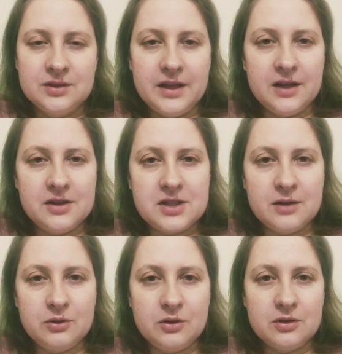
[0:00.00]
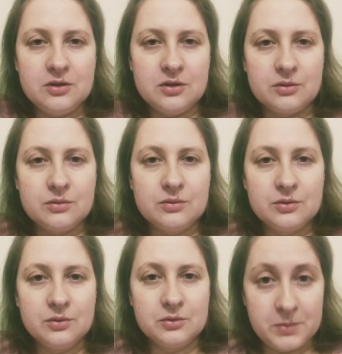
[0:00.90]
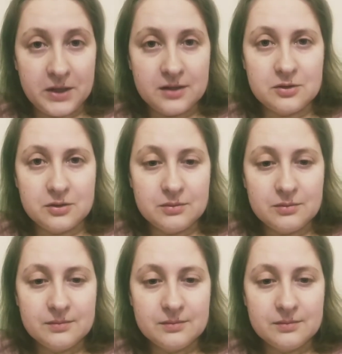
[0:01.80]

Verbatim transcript: Here's how you're going to know who's speaking to you.